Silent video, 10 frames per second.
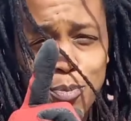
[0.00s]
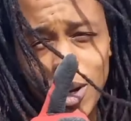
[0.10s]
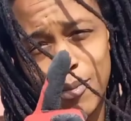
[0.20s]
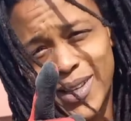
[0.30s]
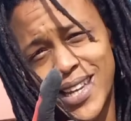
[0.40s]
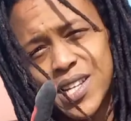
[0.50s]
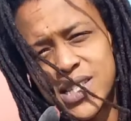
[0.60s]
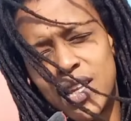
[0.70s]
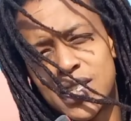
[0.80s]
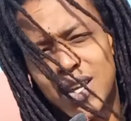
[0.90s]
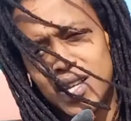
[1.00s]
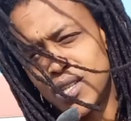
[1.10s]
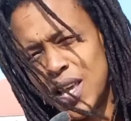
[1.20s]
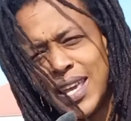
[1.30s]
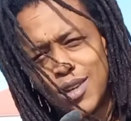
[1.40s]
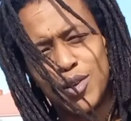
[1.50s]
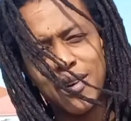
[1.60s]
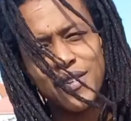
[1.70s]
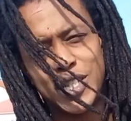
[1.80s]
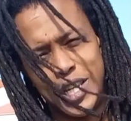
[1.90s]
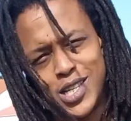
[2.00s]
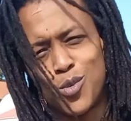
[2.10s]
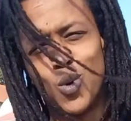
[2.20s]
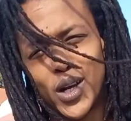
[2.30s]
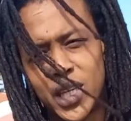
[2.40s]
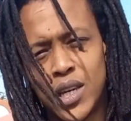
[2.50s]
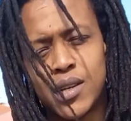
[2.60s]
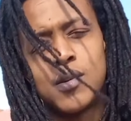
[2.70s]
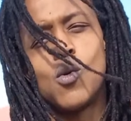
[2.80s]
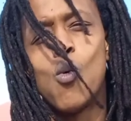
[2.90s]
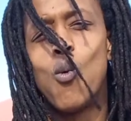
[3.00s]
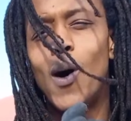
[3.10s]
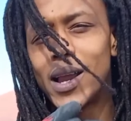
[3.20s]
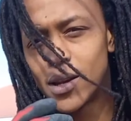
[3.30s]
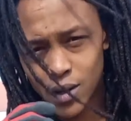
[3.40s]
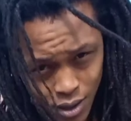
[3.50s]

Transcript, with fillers: part about calisthenics guys you're never just working one